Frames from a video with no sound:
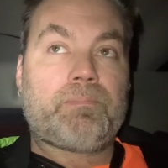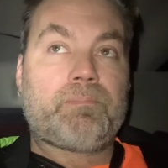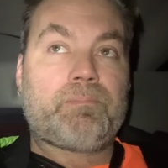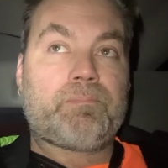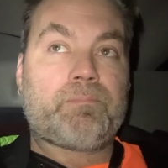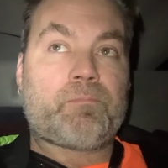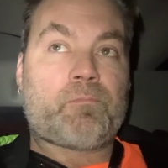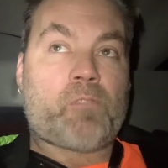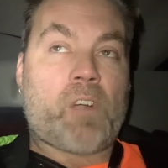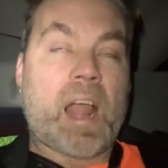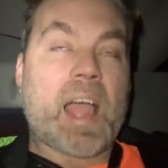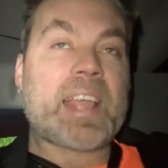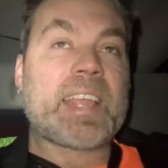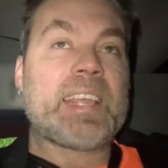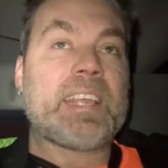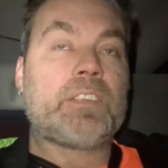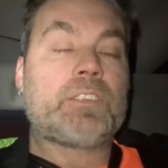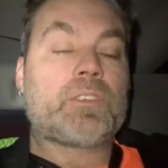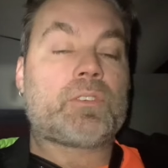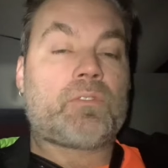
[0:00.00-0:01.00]

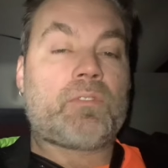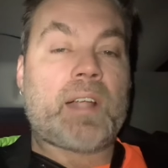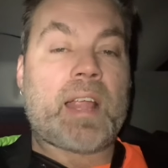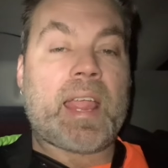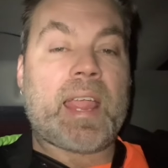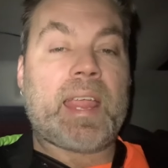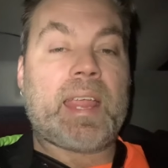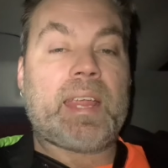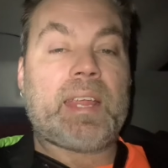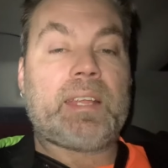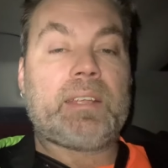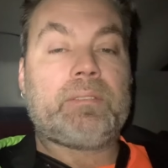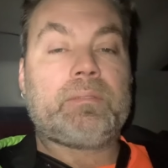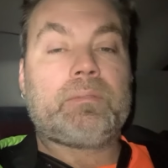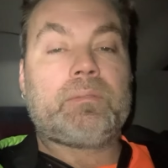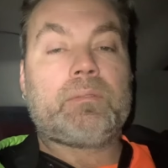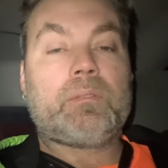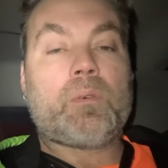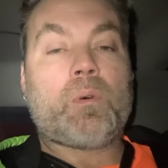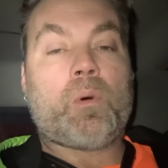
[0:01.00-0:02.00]
rocky
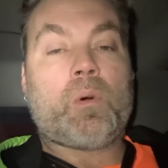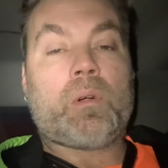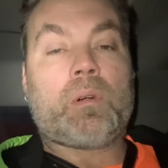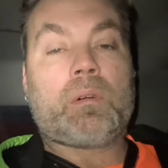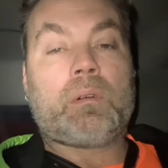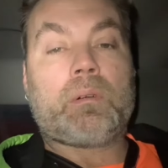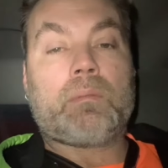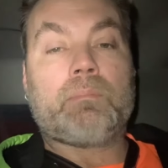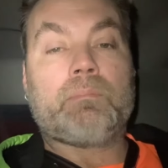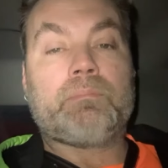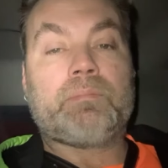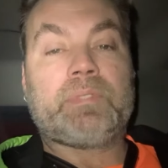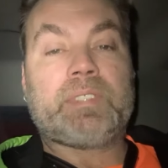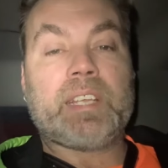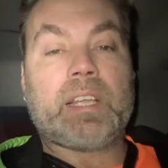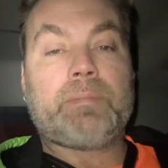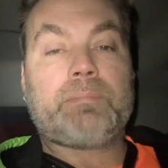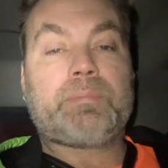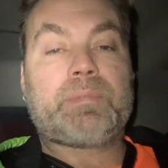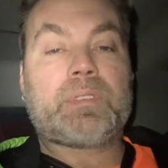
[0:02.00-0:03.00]
terrain or
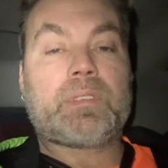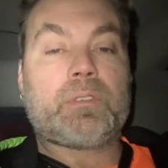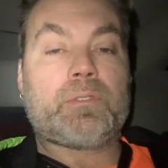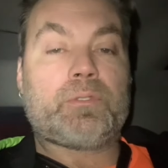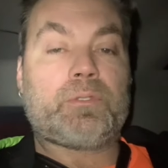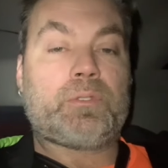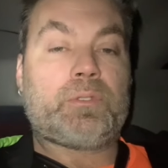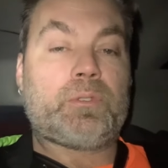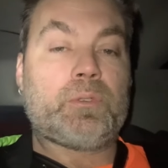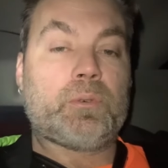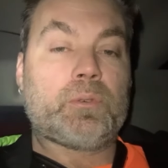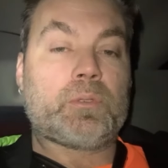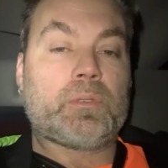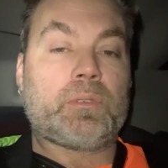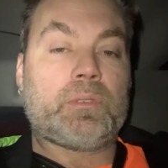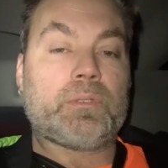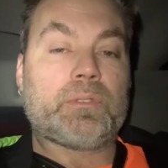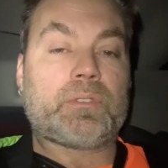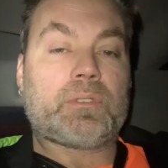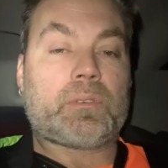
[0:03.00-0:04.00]
dips or
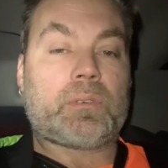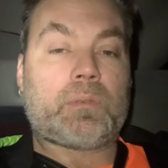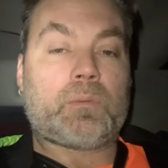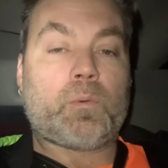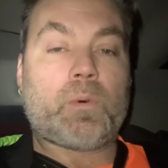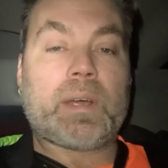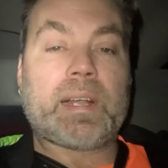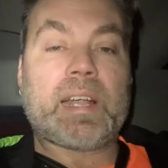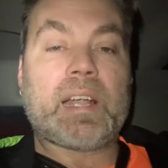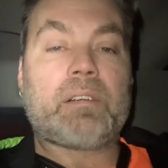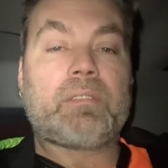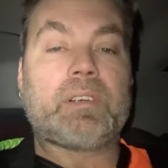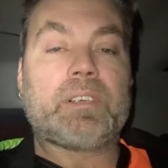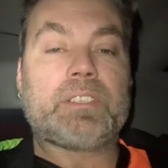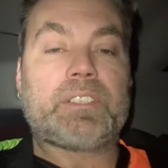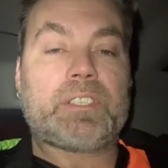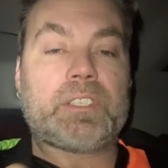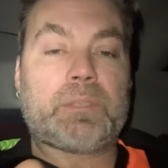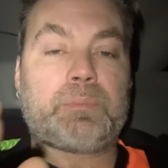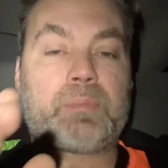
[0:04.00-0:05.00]
doodles or whatever. It's
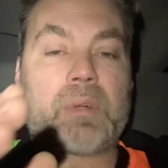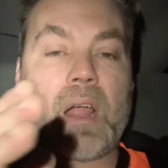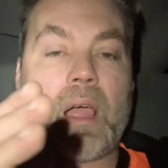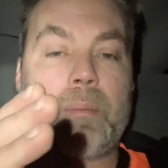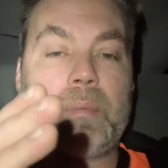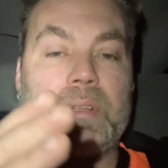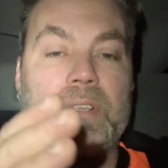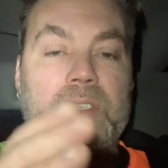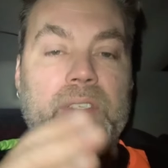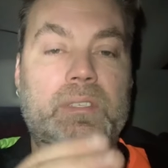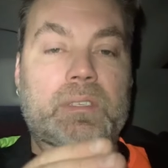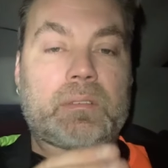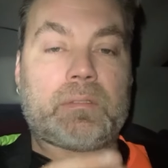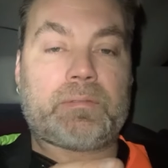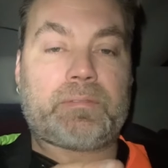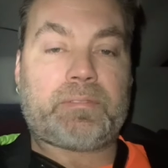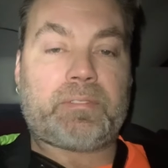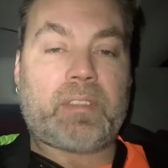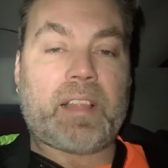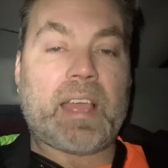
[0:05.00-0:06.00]
just probably just a
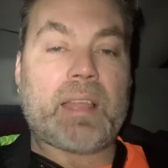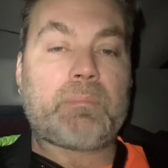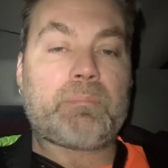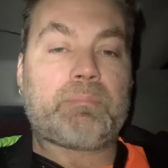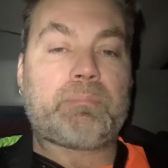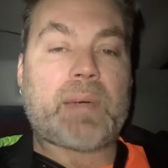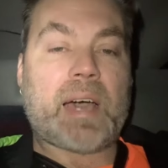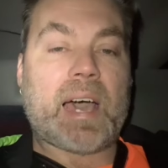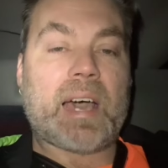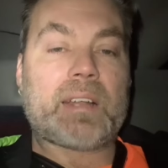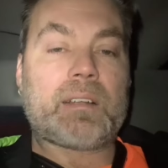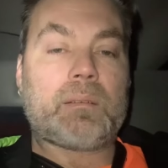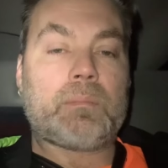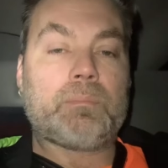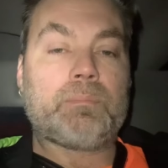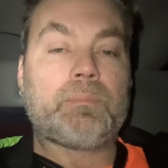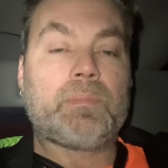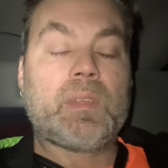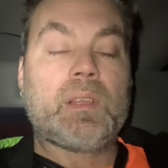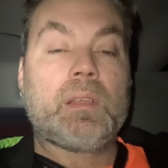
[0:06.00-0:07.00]
flat
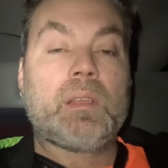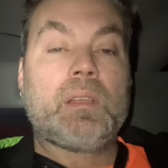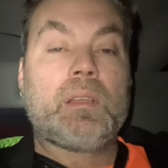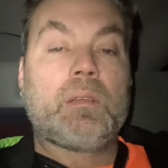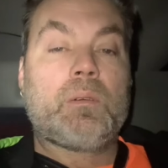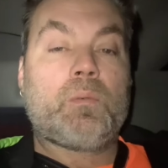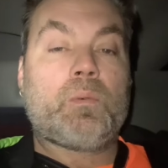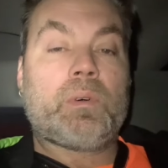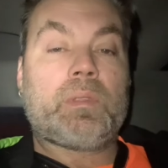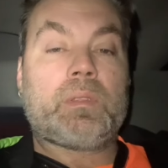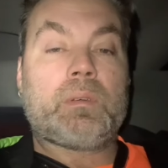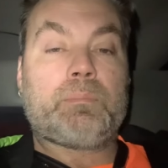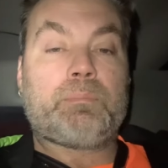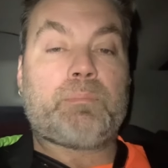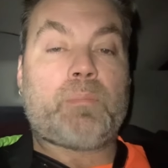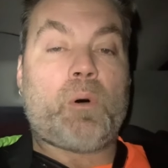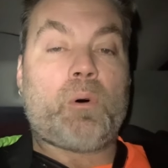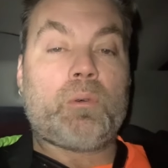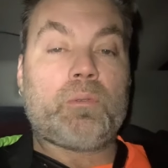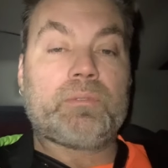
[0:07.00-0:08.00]
bottom with a
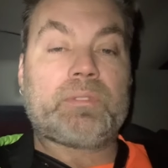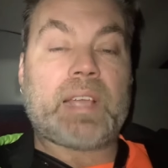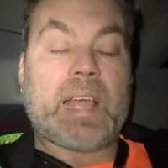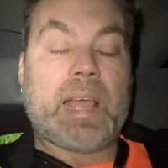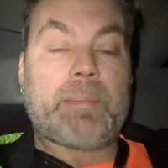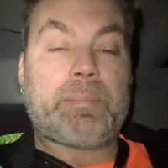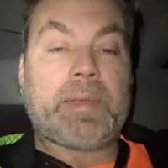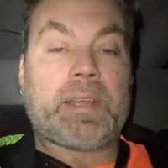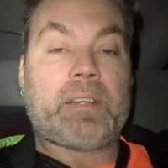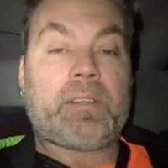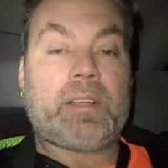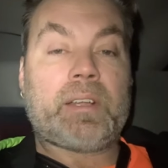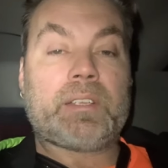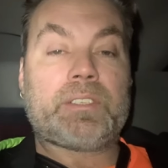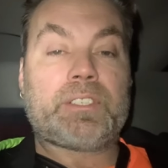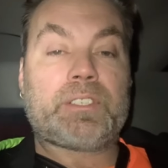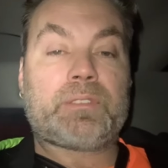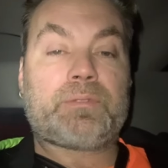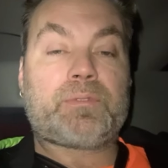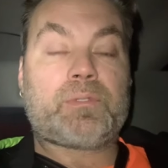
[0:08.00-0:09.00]
bowl type area
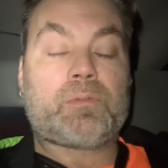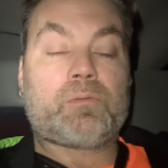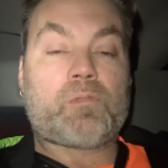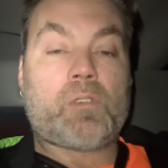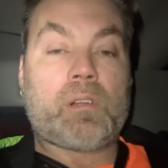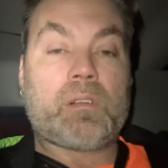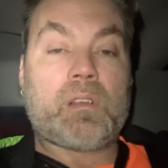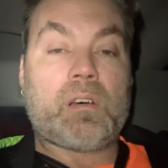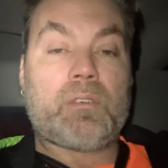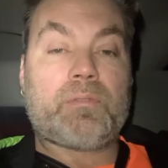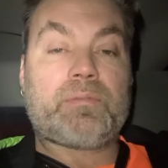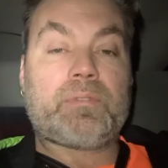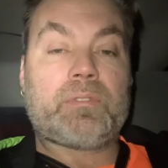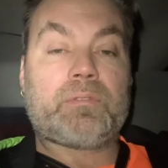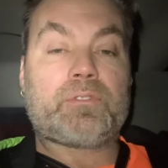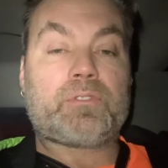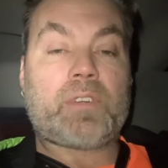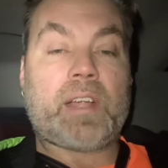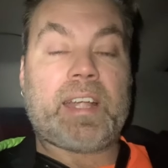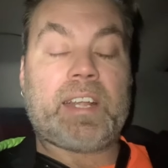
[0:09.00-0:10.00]
just for runoff or
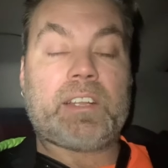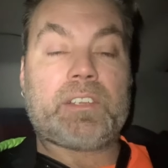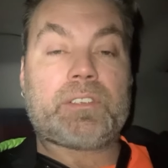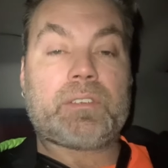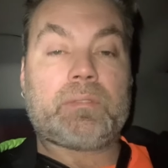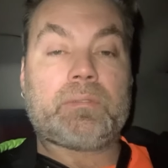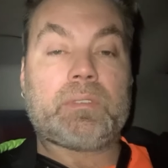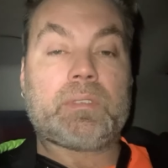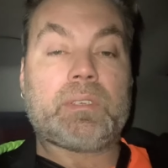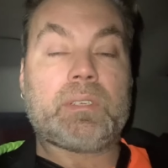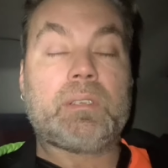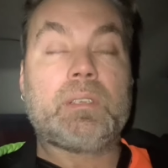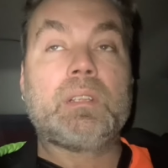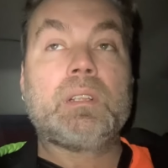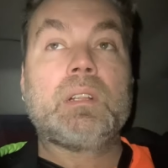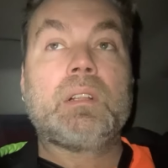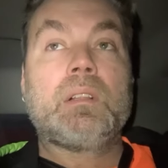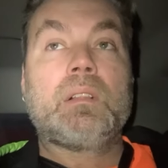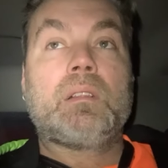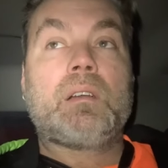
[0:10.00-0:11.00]
drainage of the
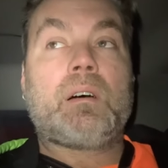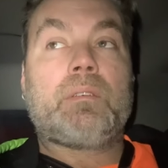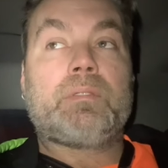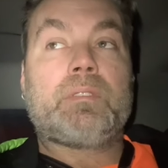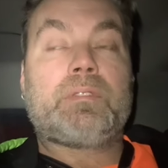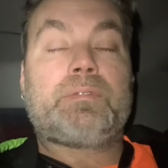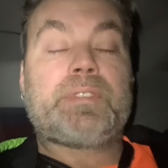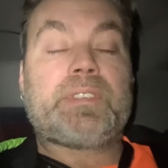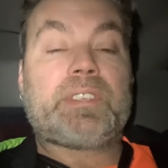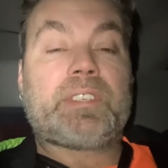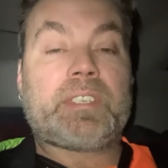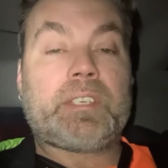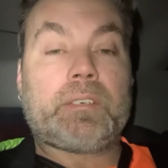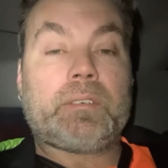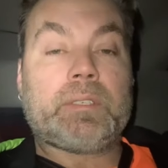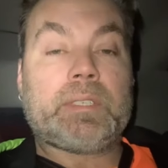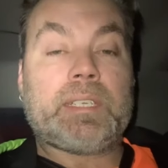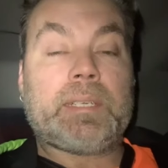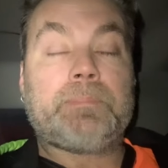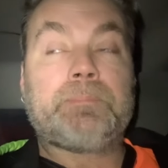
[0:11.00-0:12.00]

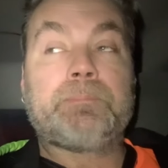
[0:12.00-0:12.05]
facility.